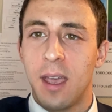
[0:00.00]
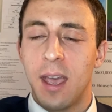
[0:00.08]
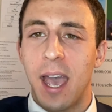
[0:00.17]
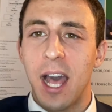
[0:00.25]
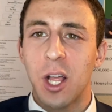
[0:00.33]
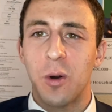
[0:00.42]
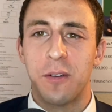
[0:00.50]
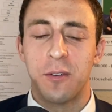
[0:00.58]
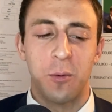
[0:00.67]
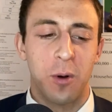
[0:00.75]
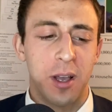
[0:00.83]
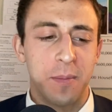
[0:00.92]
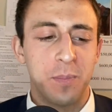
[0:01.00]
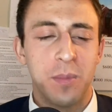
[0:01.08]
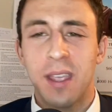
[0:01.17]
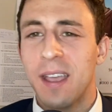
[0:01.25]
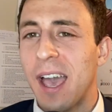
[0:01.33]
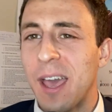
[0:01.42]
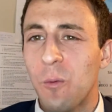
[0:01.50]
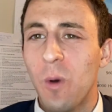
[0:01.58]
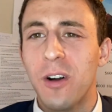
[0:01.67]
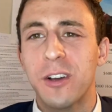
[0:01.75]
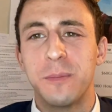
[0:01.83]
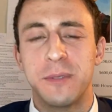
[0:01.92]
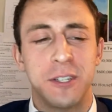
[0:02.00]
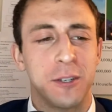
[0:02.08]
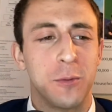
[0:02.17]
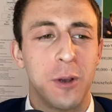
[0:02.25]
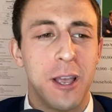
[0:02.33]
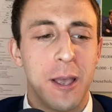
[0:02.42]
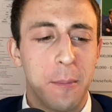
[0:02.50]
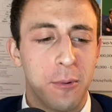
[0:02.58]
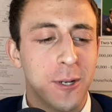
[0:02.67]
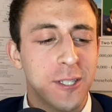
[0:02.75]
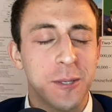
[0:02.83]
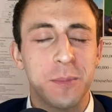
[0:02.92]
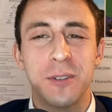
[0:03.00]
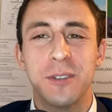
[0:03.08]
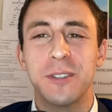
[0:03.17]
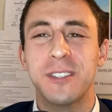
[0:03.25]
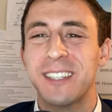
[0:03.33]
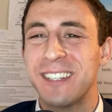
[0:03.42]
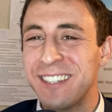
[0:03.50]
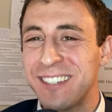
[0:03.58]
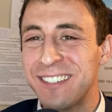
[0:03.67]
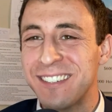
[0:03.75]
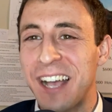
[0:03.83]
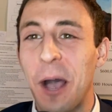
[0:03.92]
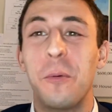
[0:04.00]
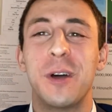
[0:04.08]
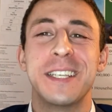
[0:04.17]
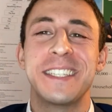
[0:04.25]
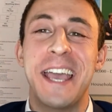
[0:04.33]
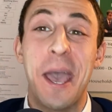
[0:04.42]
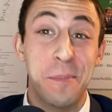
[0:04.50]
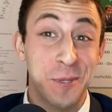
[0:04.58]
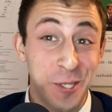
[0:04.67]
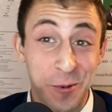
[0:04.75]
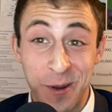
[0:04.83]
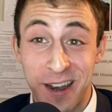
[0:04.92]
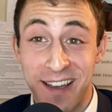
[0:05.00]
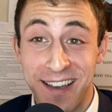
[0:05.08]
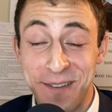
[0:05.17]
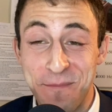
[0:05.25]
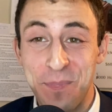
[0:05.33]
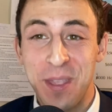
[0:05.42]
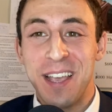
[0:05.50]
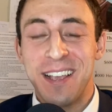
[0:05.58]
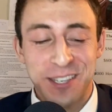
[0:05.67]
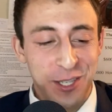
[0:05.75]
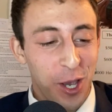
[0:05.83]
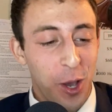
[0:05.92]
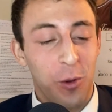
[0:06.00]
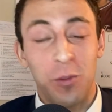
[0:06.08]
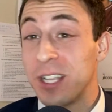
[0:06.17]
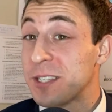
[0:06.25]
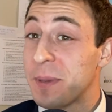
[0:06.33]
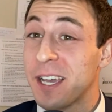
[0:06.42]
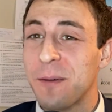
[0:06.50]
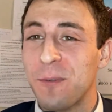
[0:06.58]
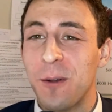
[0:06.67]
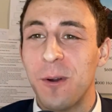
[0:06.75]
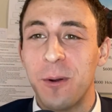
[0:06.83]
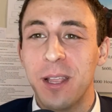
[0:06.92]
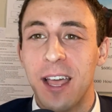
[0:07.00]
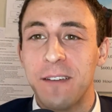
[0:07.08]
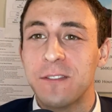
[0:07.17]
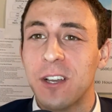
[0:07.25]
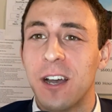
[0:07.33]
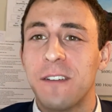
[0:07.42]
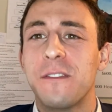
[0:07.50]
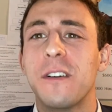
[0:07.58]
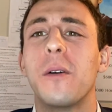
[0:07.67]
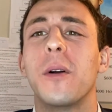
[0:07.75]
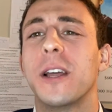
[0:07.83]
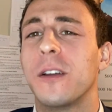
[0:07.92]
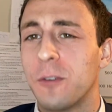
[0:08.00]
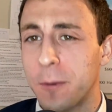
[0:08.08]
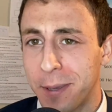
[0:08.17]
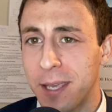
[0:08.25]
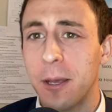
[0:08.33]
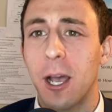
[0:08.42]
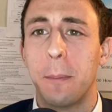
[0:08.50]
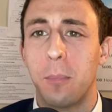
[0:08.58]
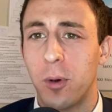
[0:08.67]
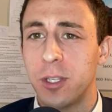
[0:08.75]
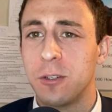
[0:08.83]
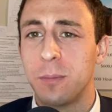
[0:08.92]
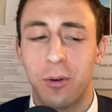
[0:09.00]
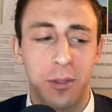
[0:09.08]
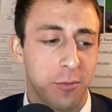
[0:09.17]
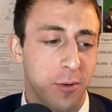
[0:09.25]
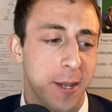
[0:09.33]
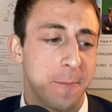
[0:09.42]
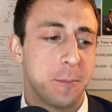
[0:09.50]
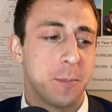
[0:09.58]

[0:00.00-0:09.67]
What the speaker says: Hello, everyone, and welcome to Principles. I want to say episode 9. So let's pick up right where we left off. We're going to repeat point 2.3.